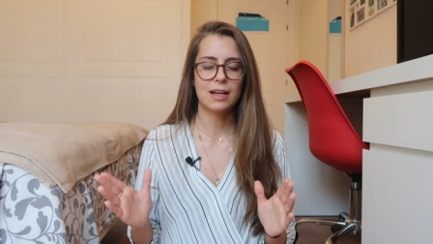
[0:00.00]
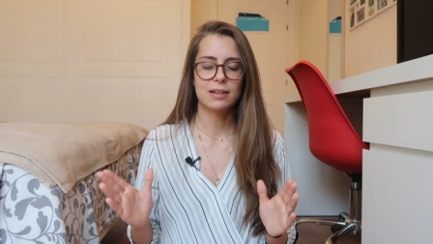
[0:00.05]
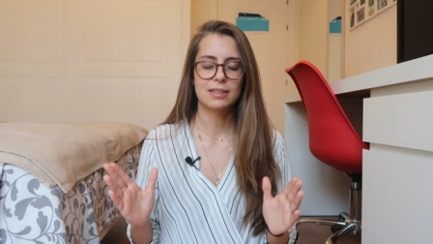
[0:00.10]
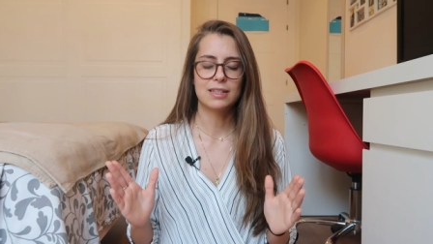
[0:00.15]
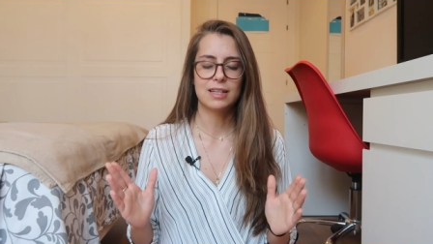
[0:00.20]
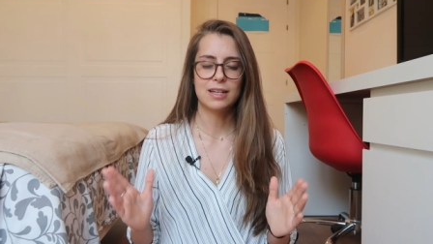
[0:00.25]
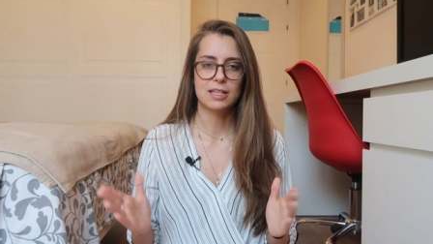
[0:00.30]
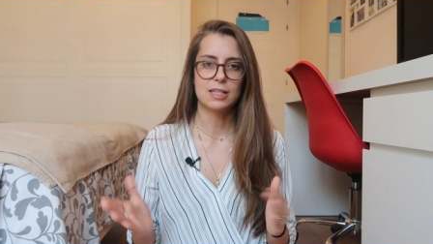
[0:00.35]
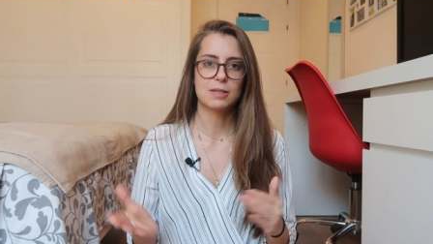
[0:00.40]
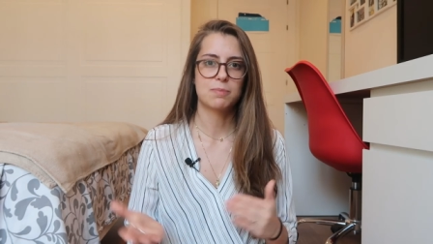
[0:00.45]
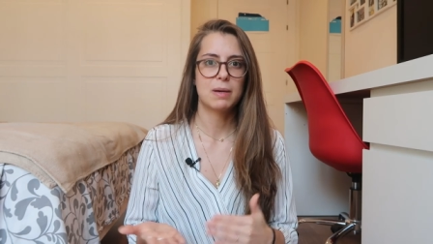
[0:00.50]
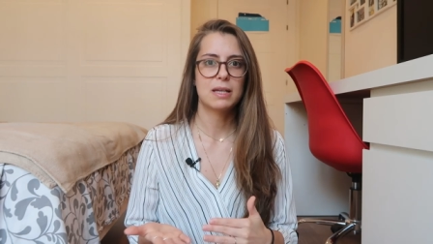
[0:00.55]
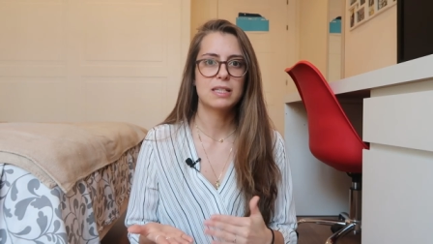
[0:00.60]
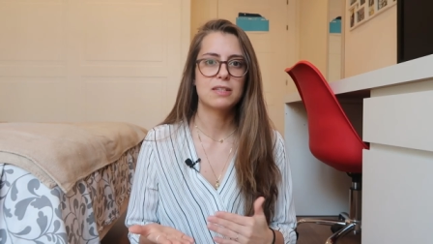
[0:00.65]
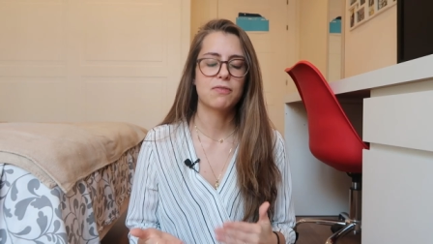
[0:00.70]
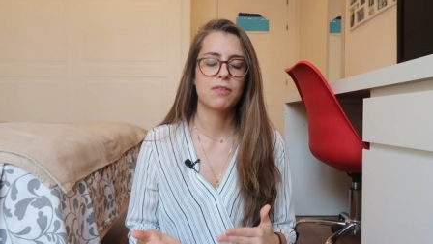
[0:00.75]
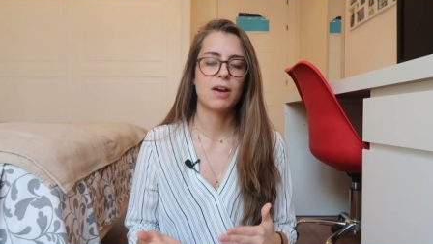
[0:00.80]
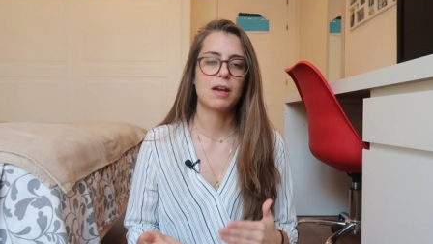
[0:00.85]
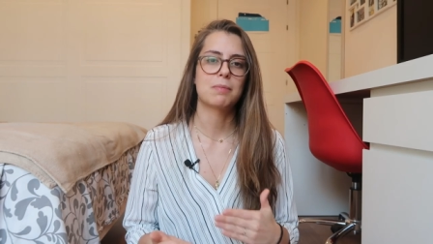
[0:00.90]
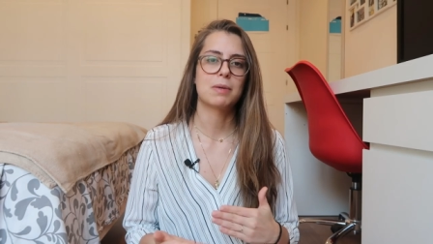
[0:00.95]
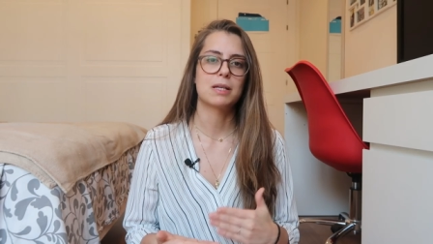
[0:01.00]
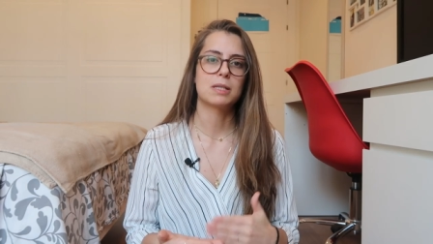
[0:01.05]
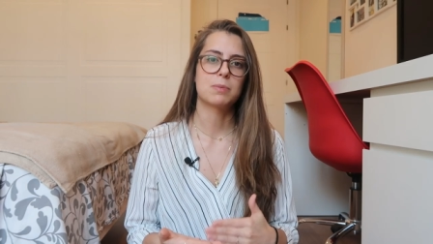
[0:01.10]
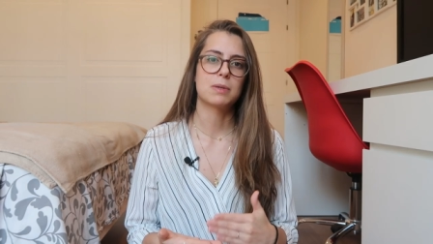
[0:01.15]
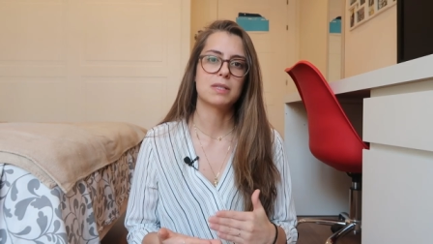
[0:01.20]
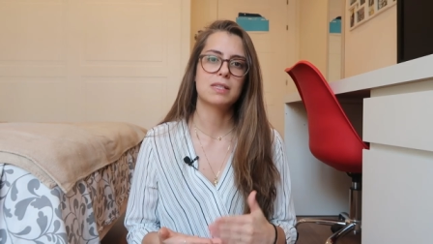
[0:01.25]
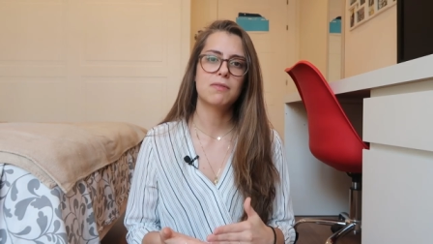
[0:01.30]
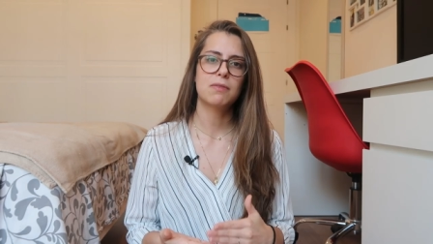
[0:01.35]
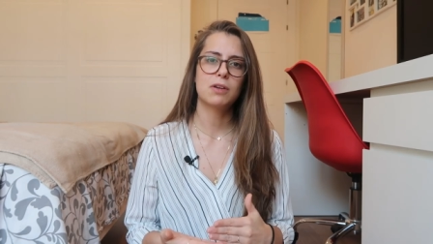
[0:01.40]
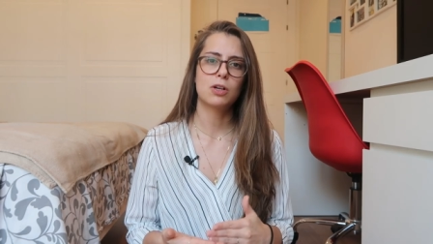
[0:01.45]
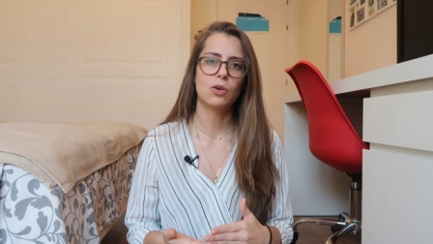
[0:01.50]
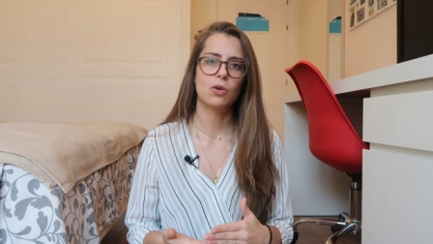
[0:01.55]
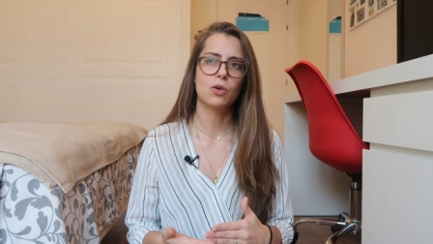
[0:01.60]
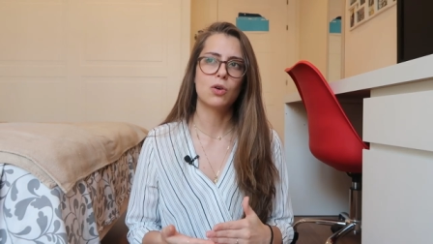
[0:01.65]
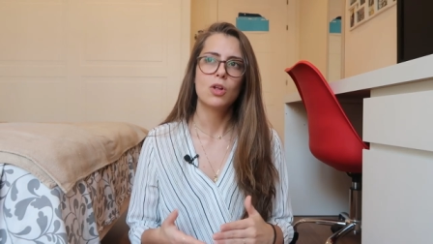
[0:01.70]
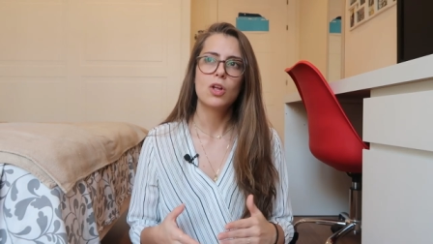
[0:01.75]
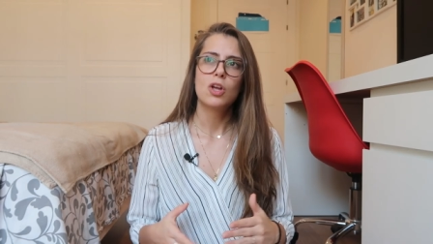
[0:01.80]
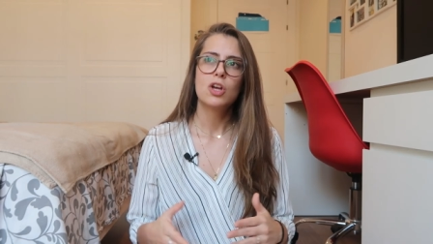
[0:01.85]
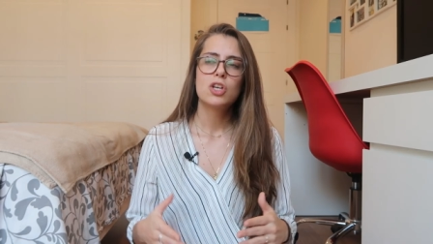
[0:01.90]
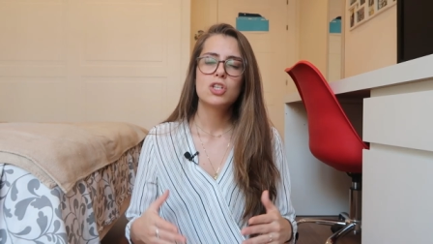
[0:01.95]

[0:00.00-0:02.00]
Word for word: I didn't specify my specific goal.